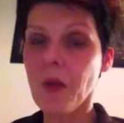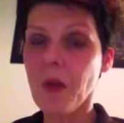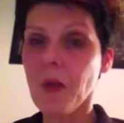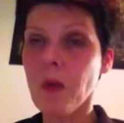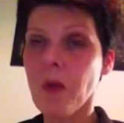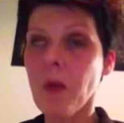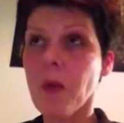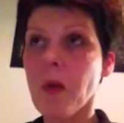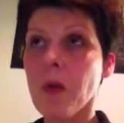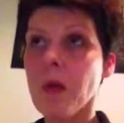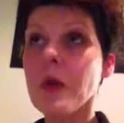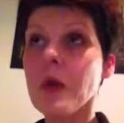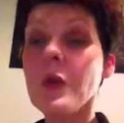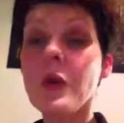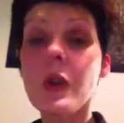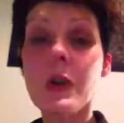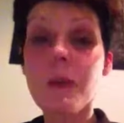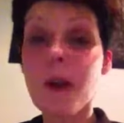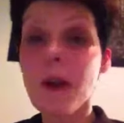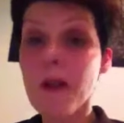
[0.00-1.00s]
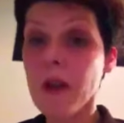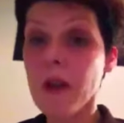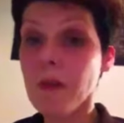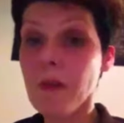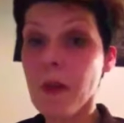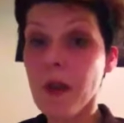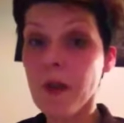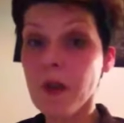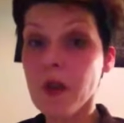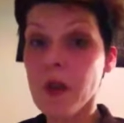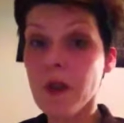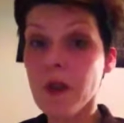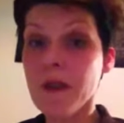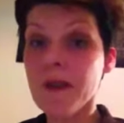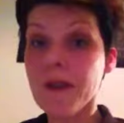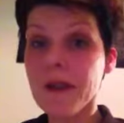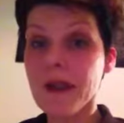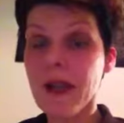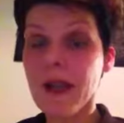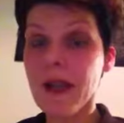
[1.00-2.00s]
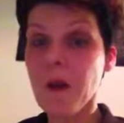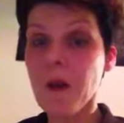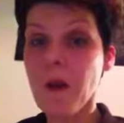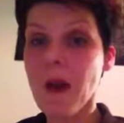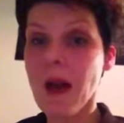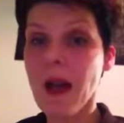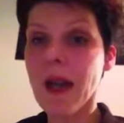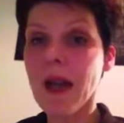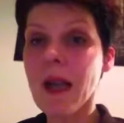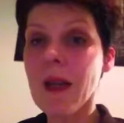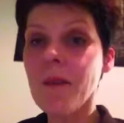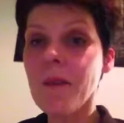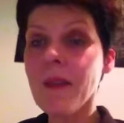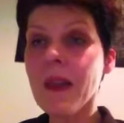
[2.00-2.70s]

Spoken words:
or talk about their emotions in any way,